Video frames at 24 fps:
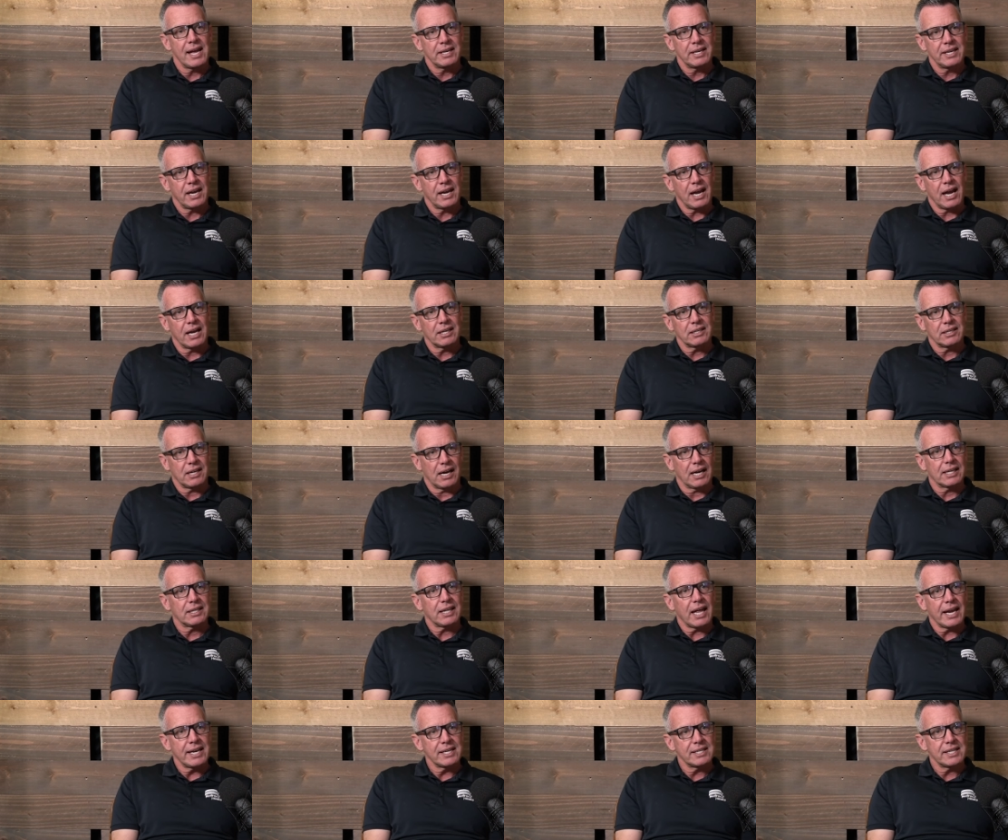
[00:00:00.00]
and I, I
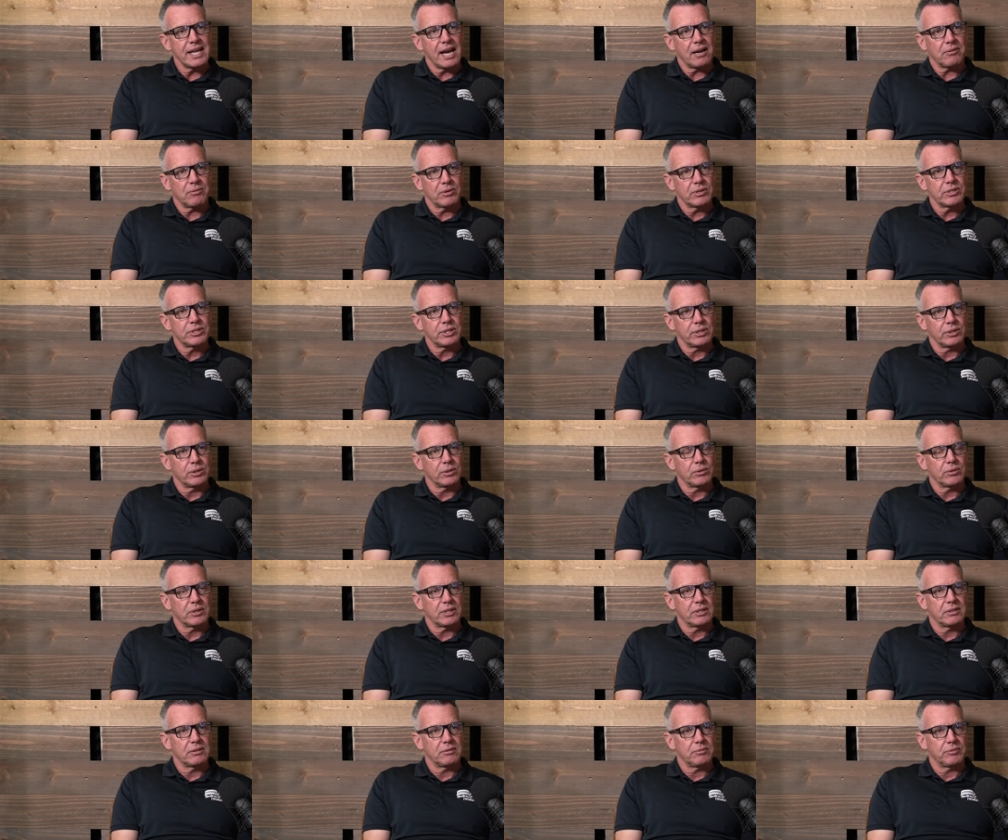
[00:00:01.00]
like that one too. And